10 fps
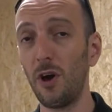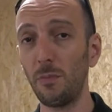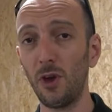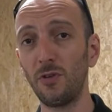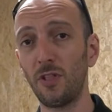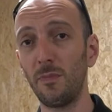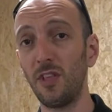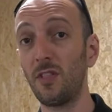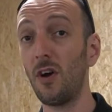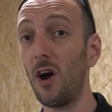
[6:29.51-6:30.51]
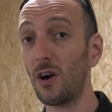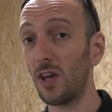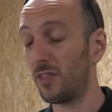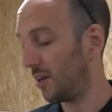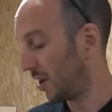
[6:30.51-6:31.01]
I'm going to be
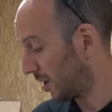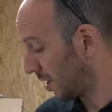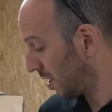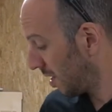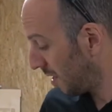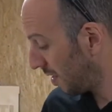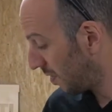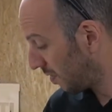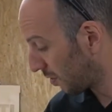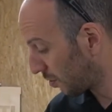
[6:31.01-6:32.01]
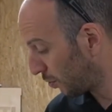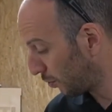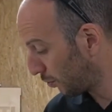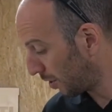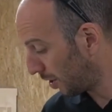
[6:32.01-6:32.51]
targeting the
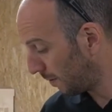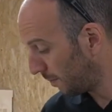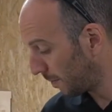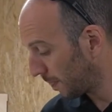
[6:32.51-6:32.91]
corner